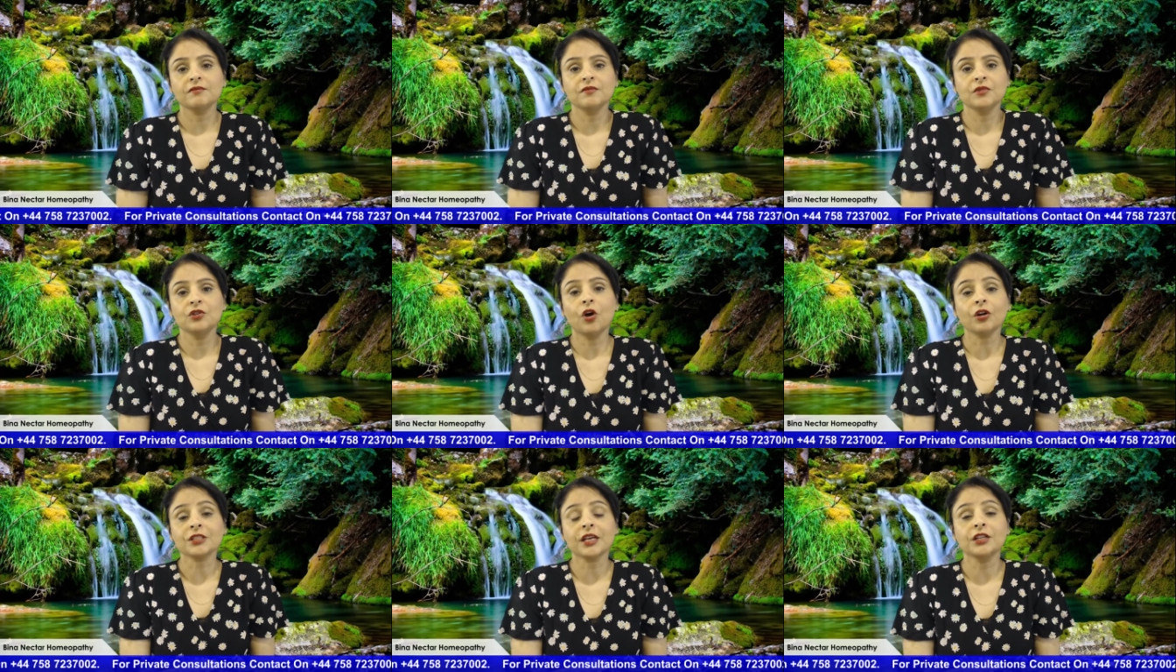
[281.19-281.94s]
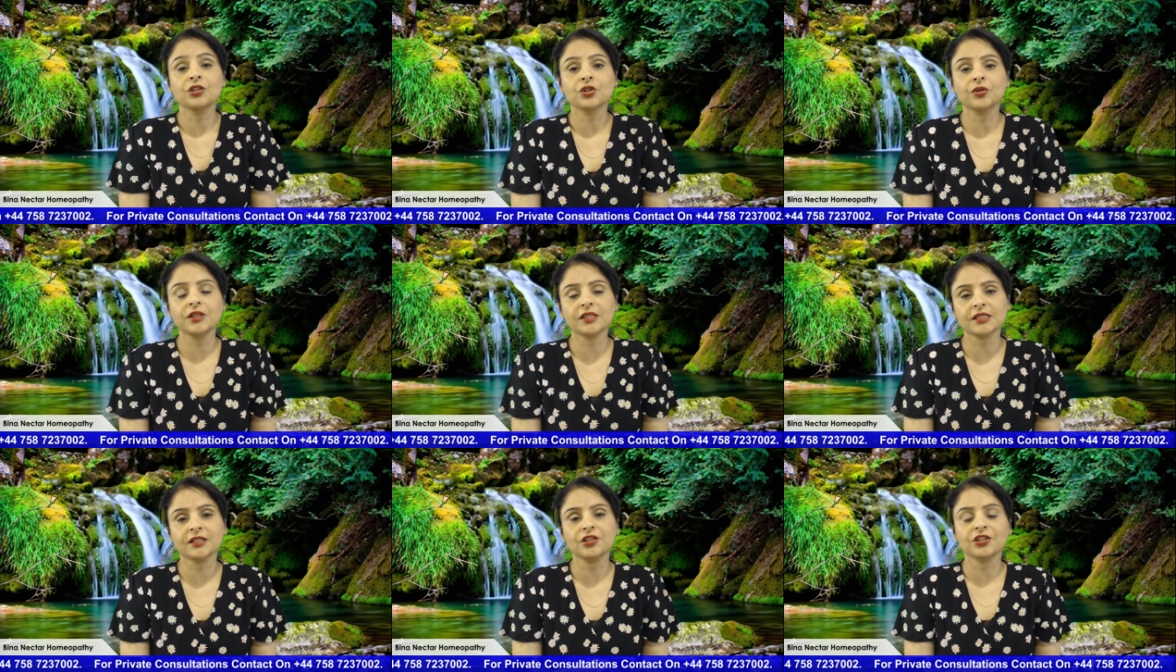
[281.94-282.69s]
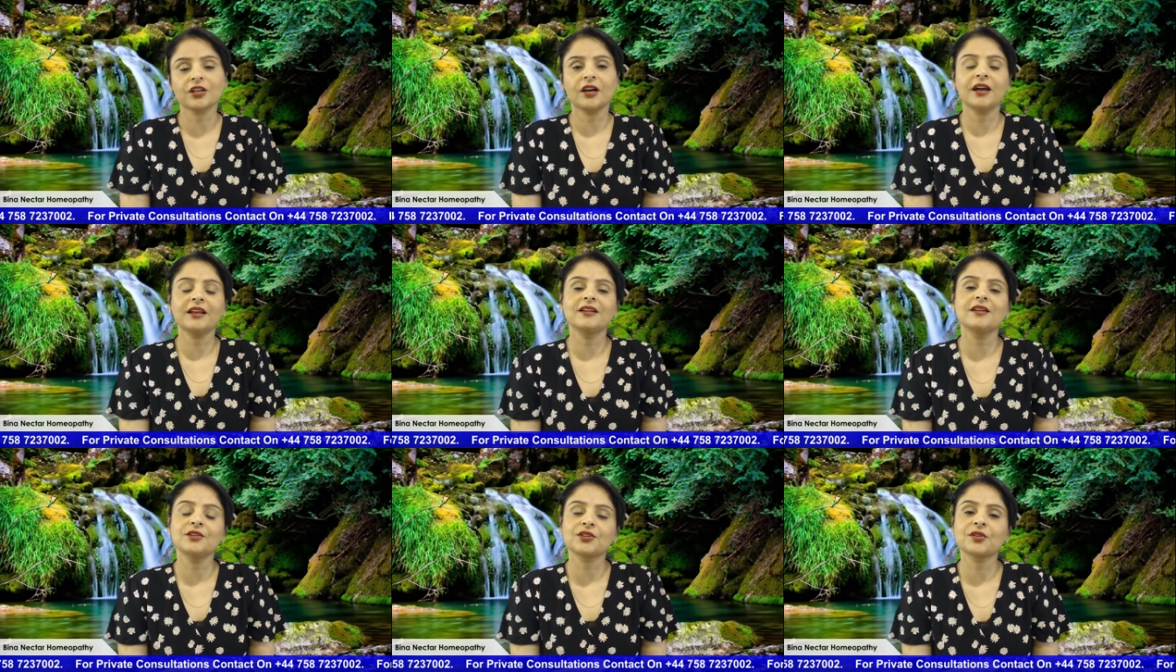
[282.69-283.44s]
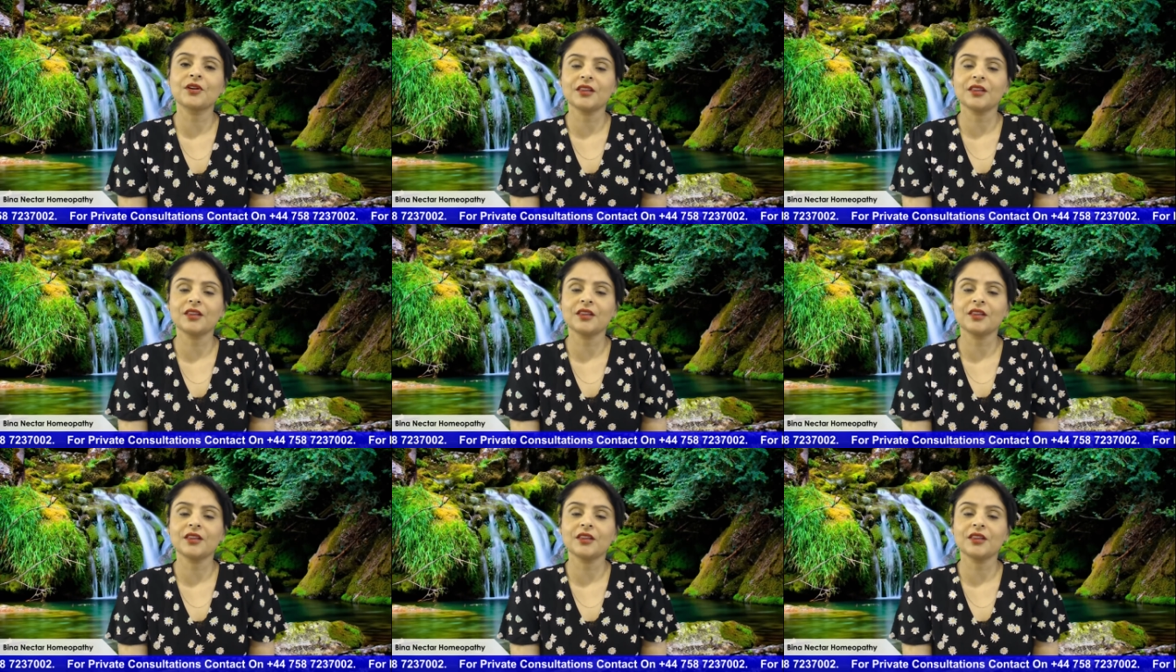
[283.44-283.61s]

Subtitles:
not enjoy the sunshine and enjoy